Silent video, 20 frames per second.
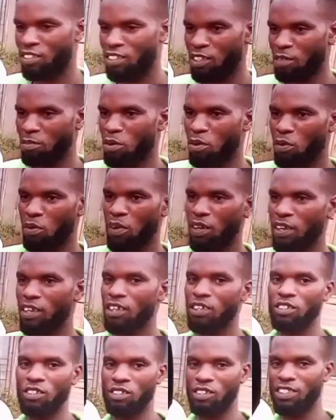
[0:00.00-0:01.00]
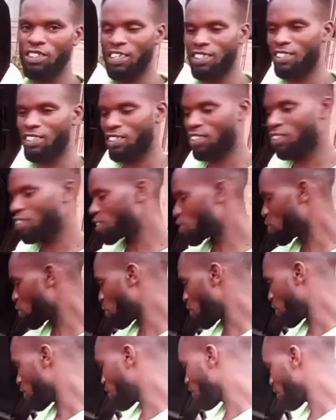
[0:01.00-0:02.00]
Simple way to test it
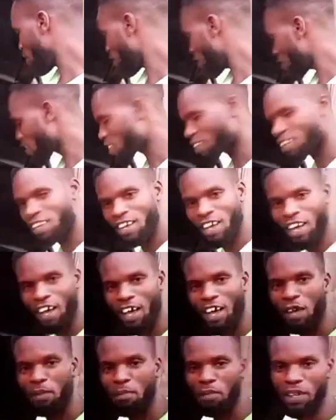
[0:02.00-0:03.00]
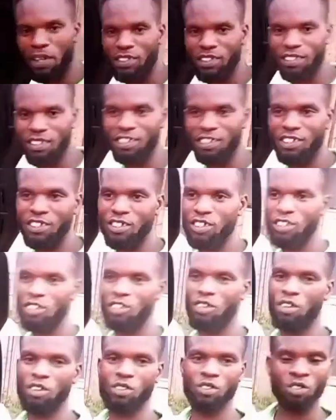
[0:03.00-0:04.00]
with car battery.
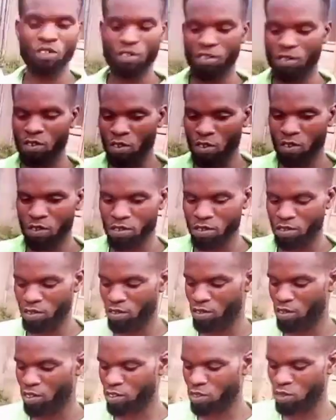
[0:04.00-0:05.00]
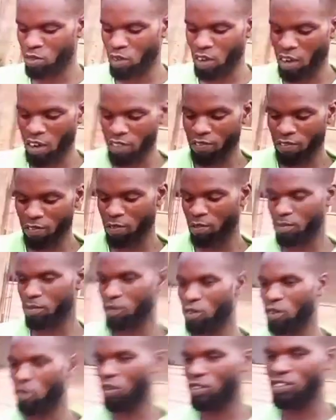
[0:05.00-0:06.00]
What you have
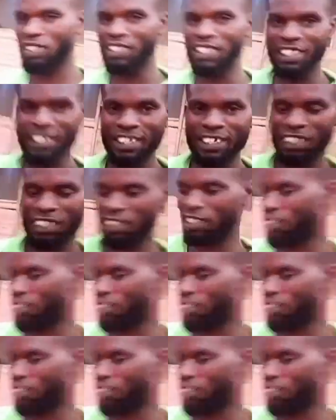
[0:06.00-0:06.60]
or what you need